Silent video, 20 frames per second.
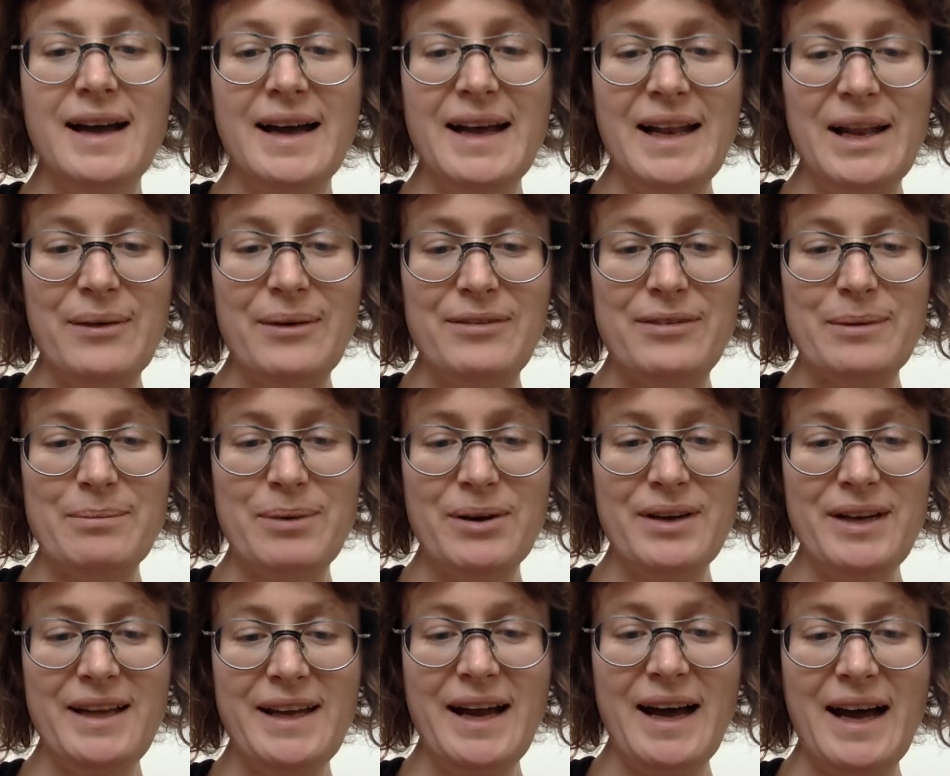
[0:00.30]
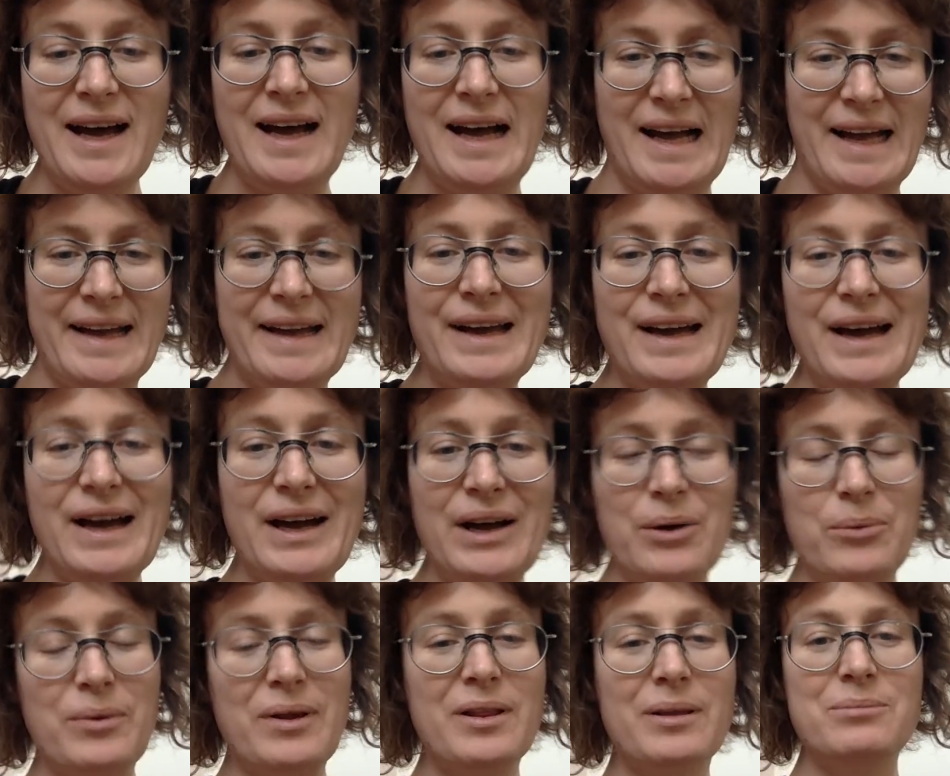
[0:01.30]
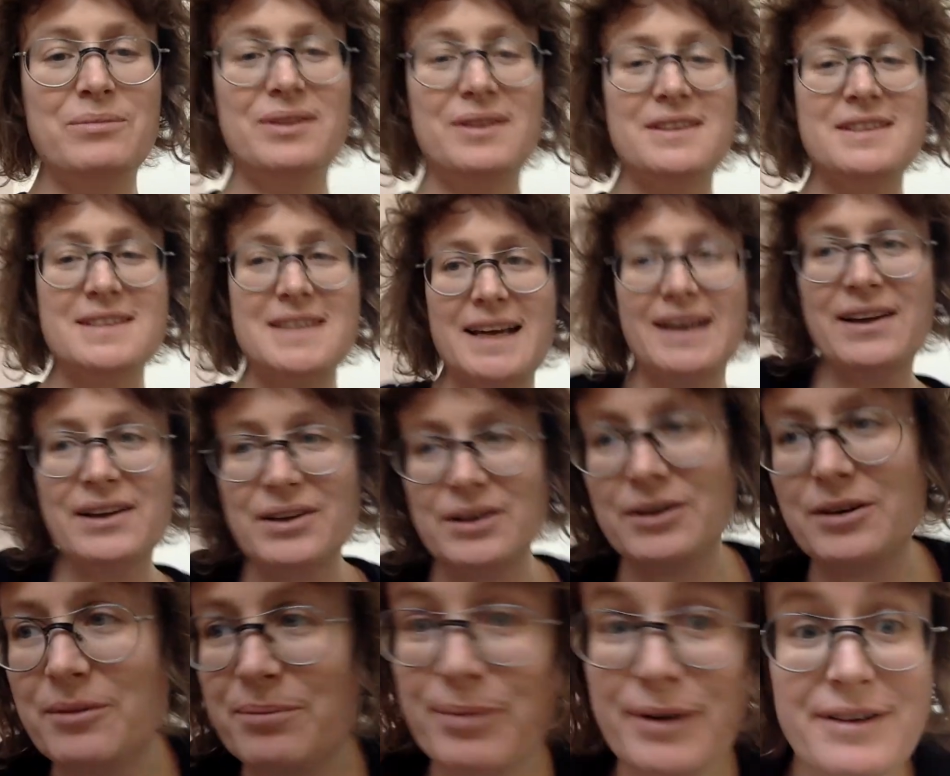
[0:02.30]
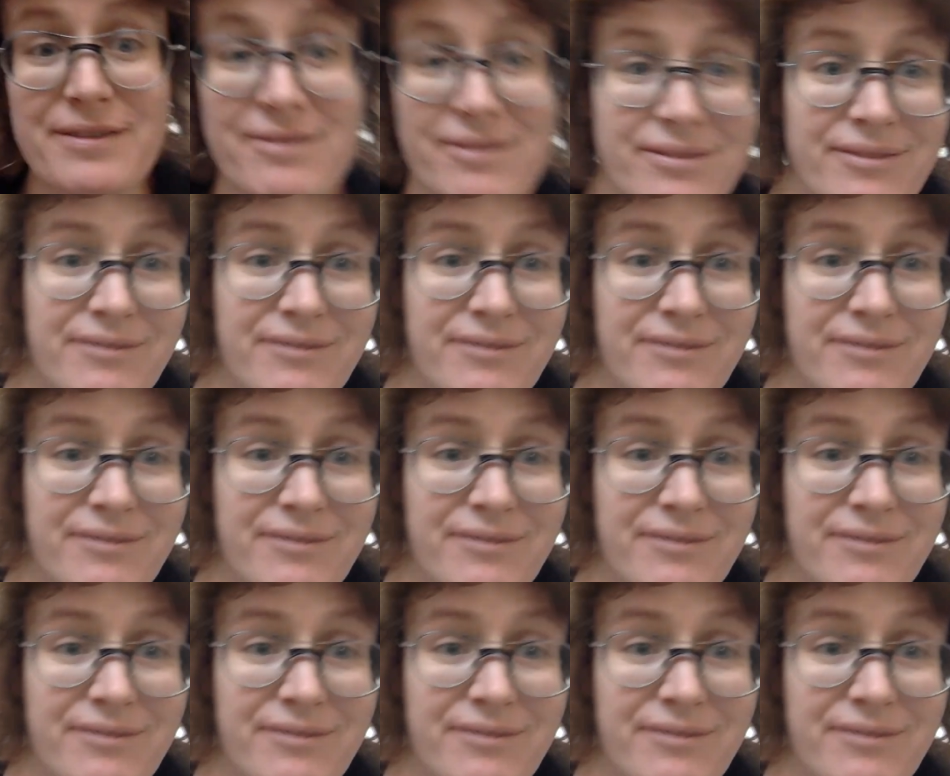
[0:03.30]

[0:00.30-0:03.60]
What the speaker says: Hello everybody, hi. Welcome to the second brief